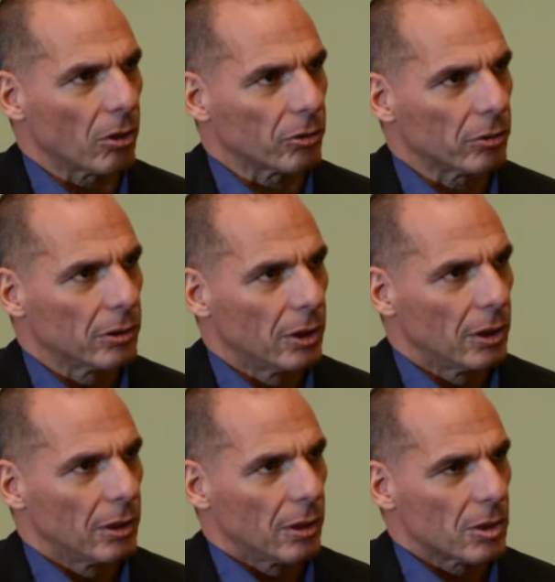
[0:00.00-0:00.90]
not
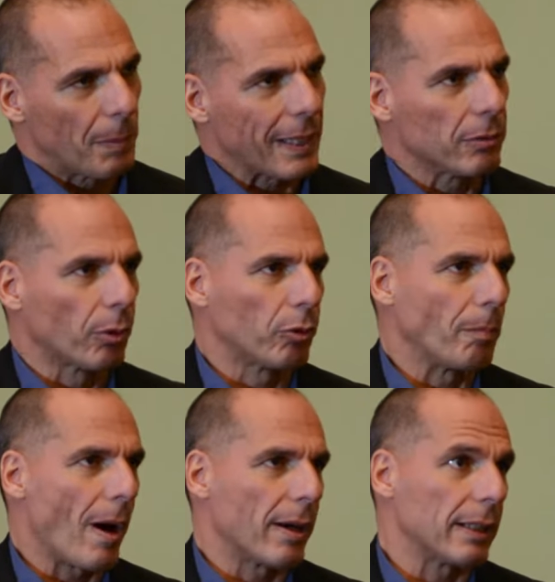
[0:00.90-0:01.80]
speaking truth
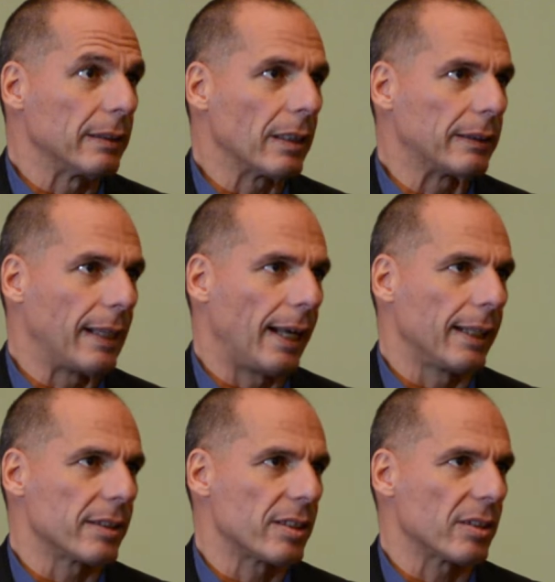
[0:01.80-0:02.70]
to power and
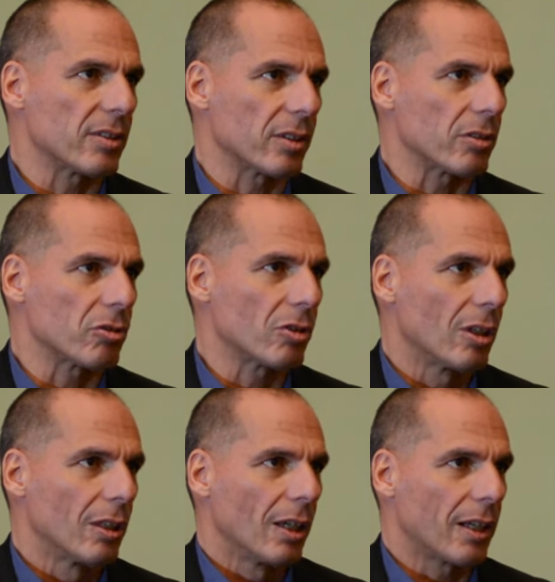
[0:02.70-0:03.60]
telling citizens
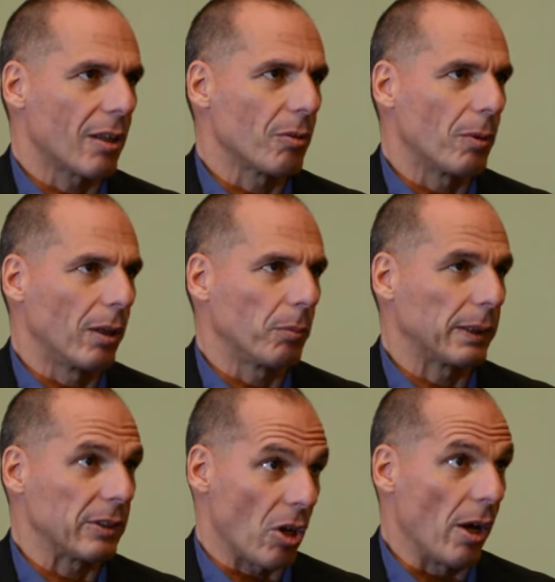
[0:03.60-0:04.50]
around the world
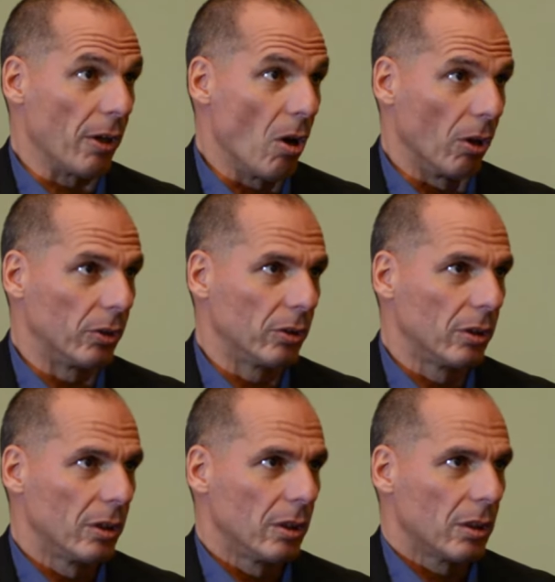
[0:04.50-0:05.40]
what is going on
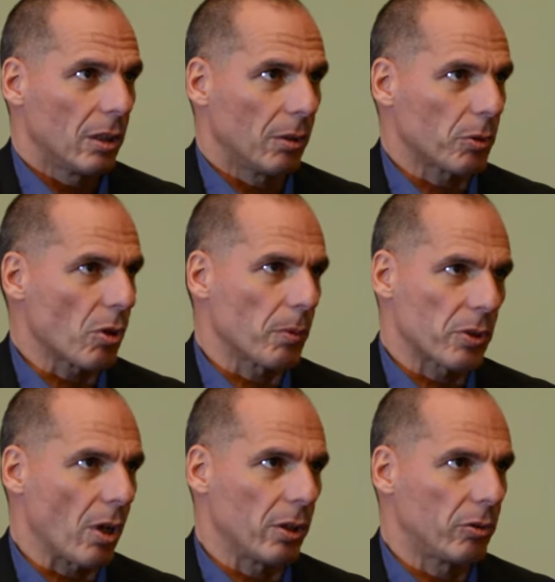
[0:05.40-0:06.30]
uh, was
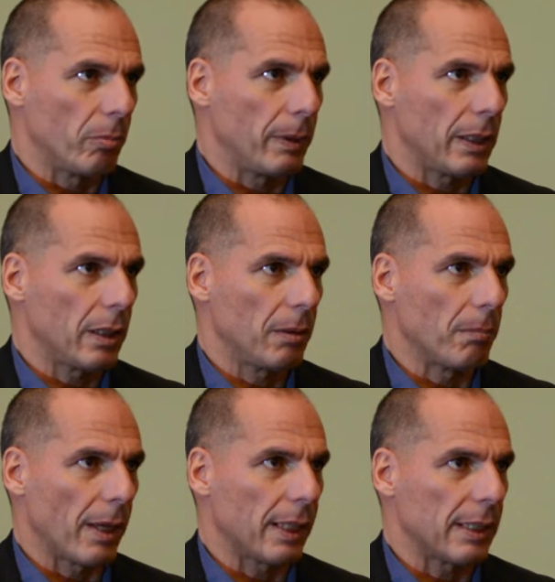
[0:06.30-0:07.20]
always going to be
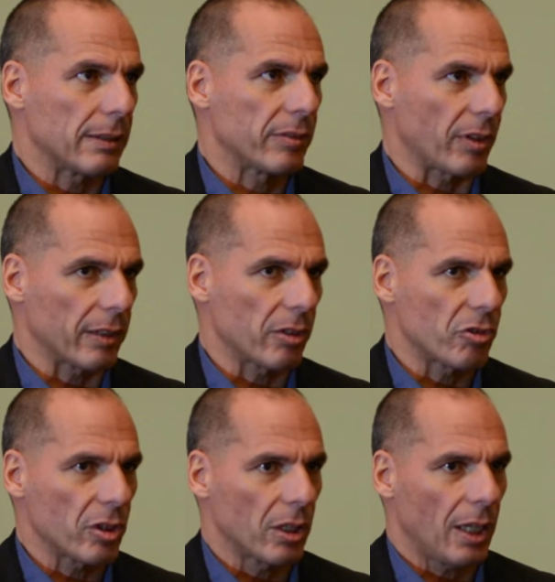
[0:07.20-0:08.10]
my
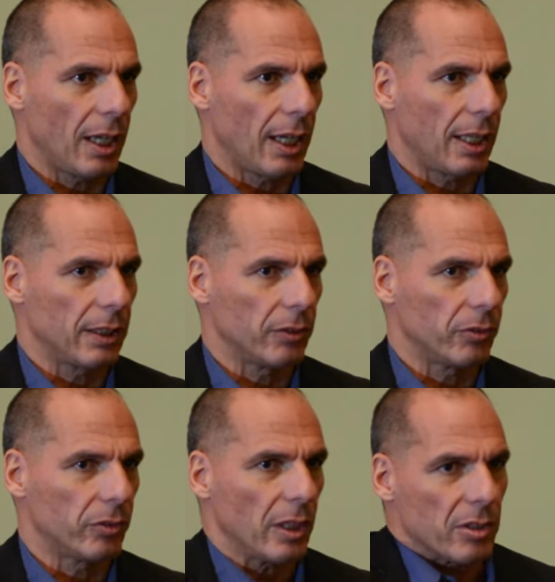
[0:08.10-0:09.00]
strategy,
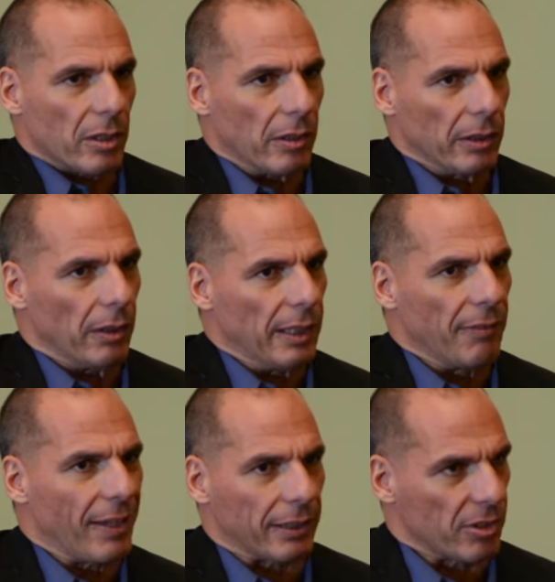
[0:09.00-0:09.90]
and it's a,
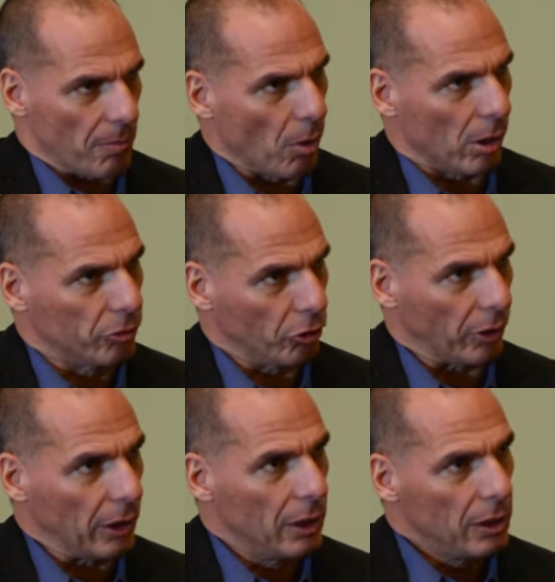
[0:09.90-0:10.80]
in effect it's a moral duty.